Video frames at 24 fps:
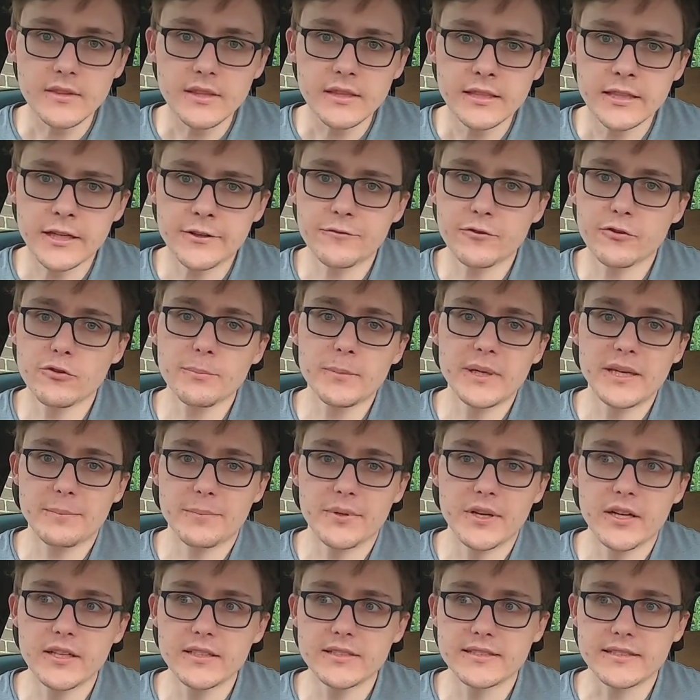Now, for me
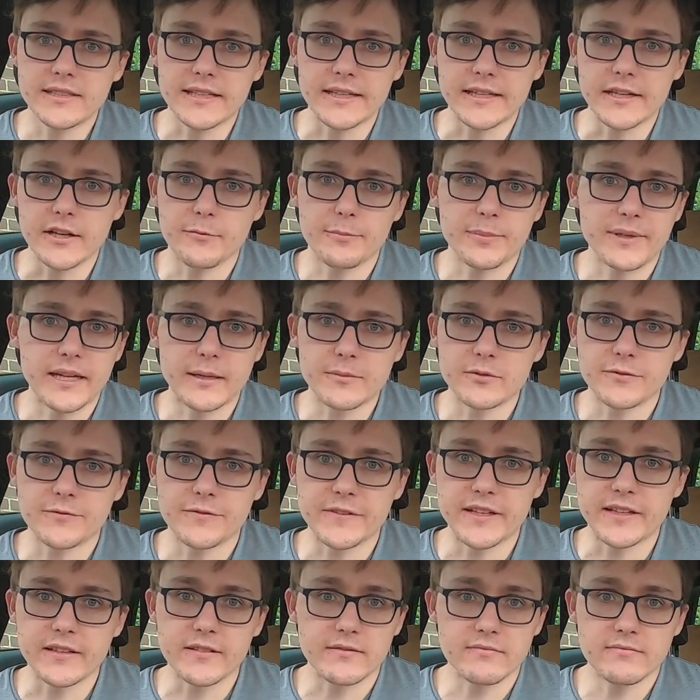personally, I've been able to
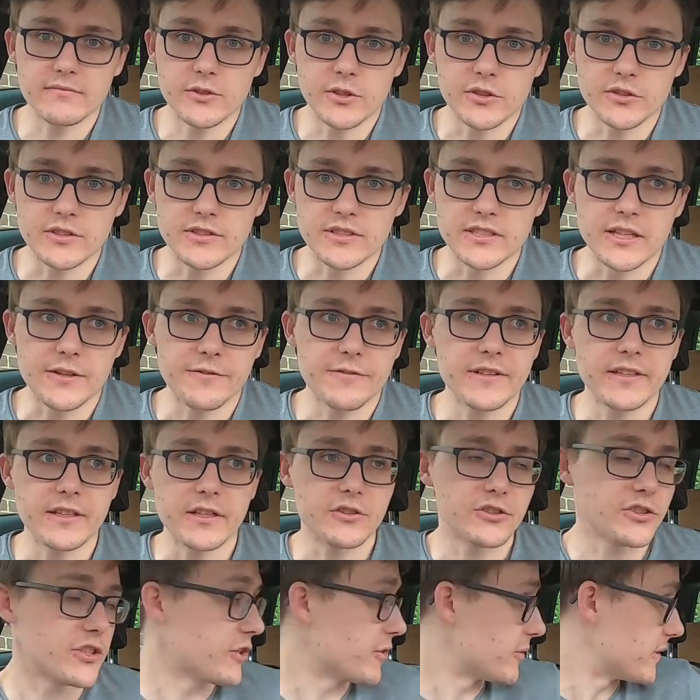fit lots of stuff in.
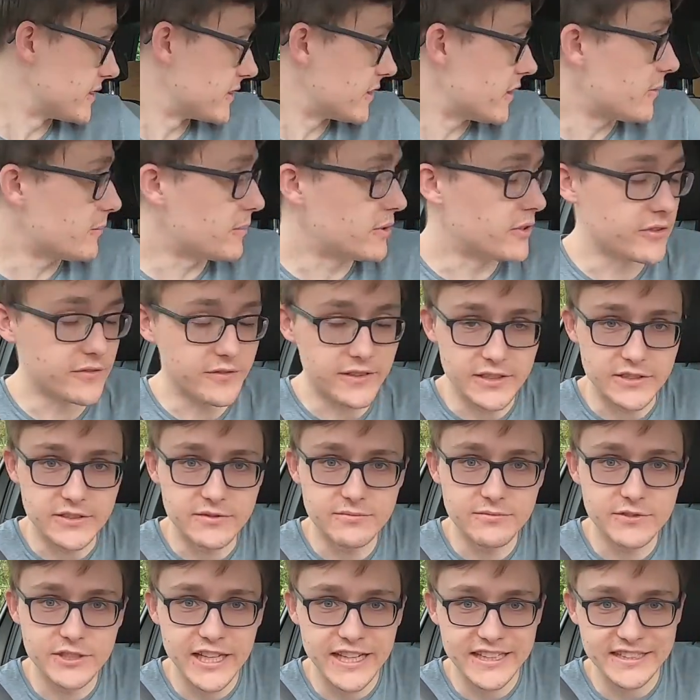I'll show you an example of this
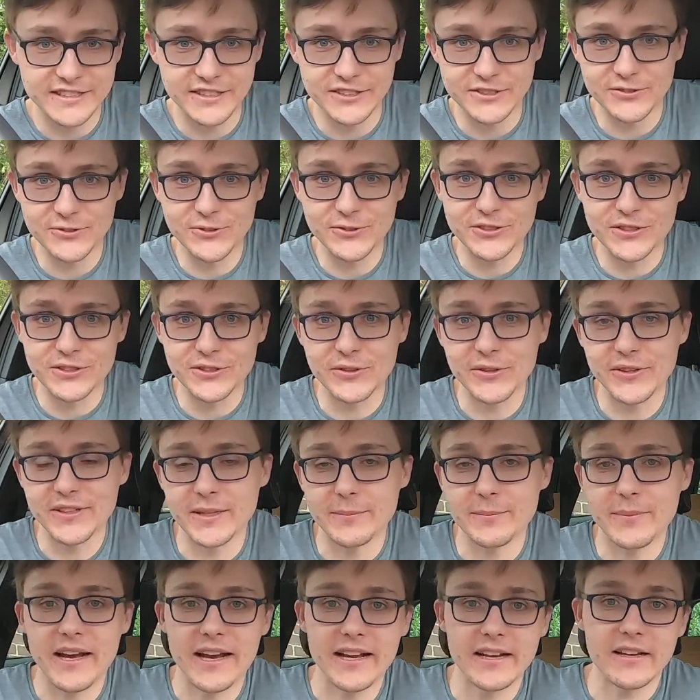chest of drawers I've got in
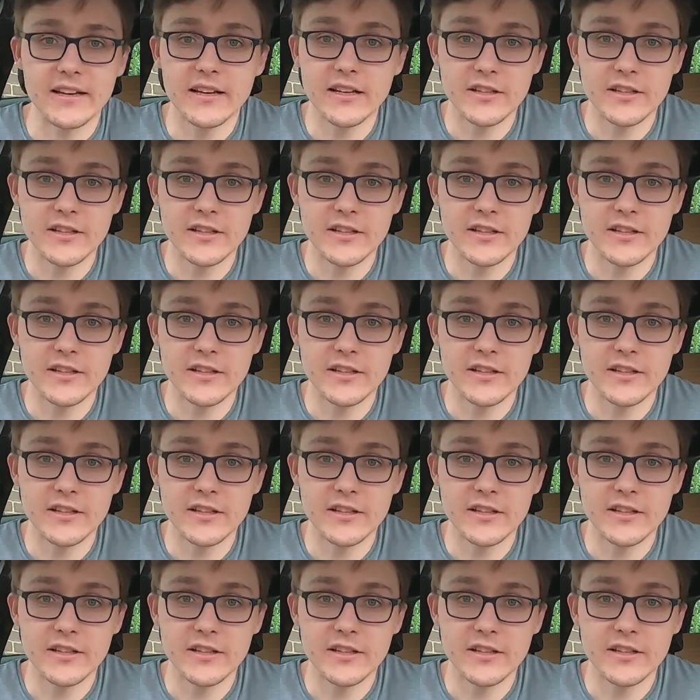the back.